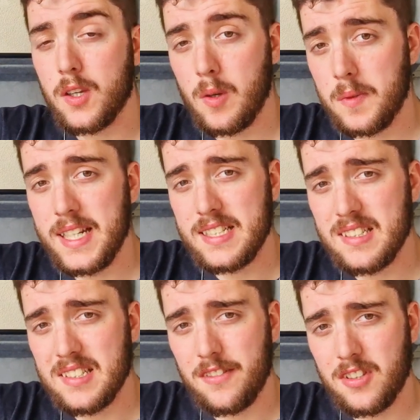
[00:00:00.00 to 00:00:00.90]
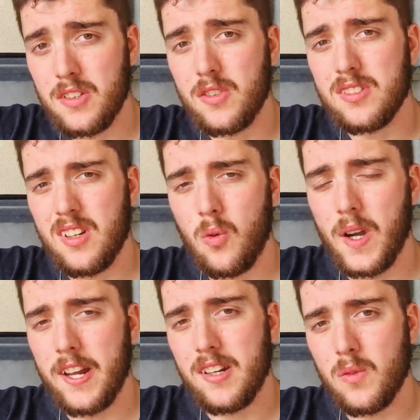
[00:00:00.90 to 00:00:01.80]
you up later this afternoon
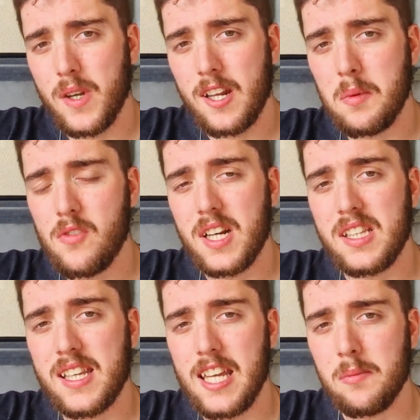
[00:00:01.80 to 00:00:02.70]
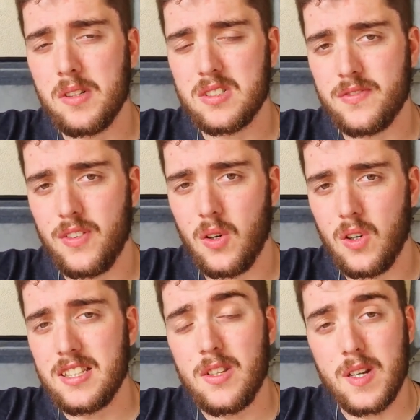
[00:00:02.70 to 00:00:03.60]
when we're going to be running the cables
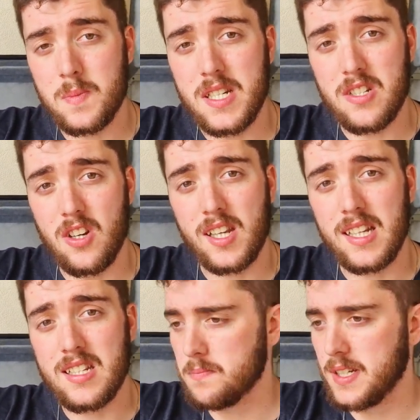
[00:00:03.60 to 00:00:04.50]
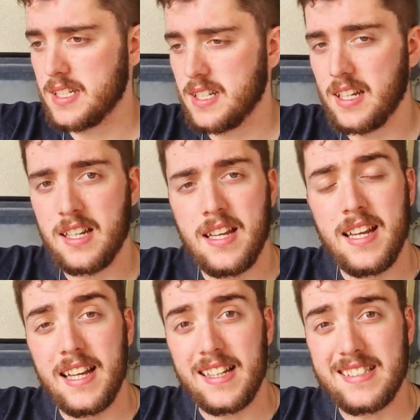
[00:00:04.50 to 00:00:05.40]
for the U S B sockets, but uh,
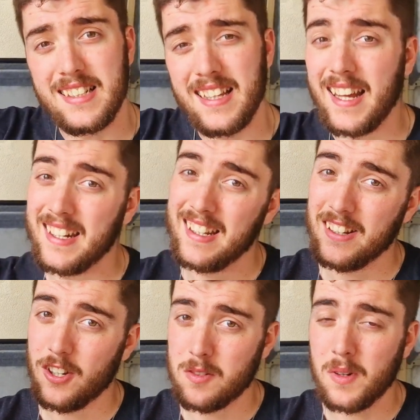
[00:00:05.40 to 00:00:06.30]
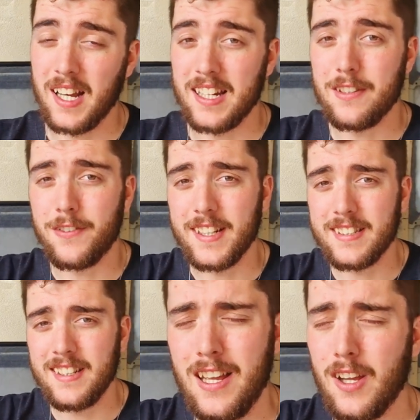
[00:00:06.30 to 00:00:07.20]
until then, got some cladding to
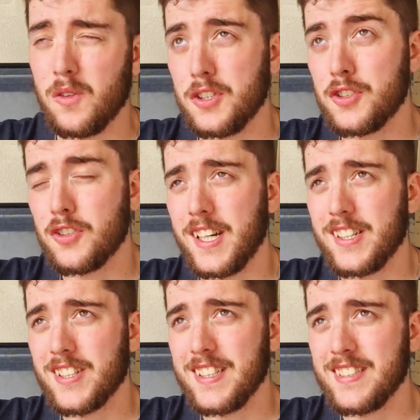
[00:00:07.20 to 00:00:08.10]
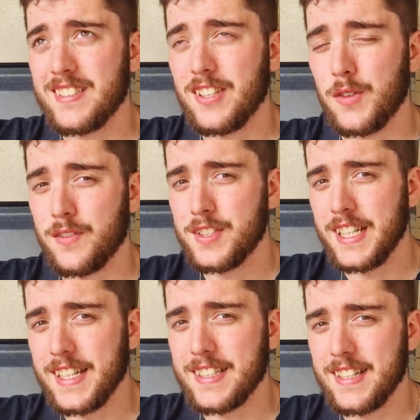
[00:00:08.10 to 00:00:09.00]
fit, which is strange because you would have
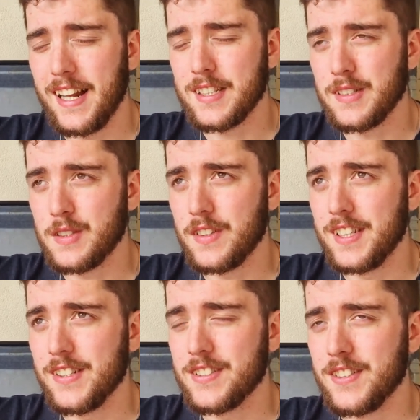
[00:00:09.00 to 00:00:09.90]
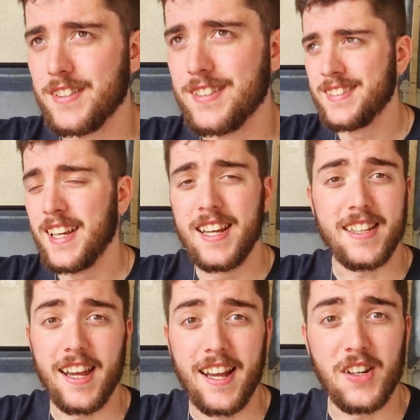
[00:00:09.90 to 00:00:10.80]
seen this in last week's video. So
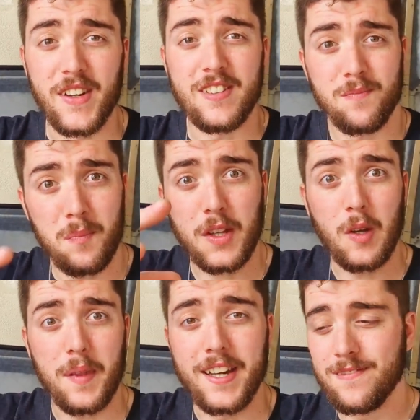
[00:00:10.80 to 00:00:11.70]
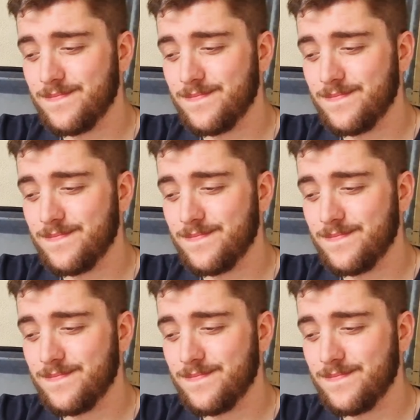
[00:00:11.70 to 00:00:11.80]
yeah, anyway, pick you up then.